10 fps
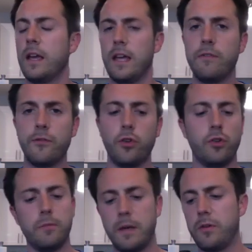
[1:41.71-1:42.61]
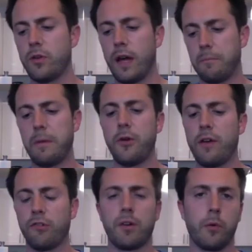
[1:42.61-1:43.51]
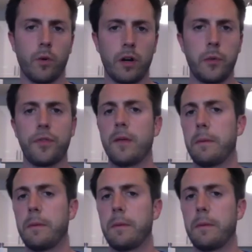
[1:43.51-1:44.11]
Even if you do, maybe you're having trouble working with them,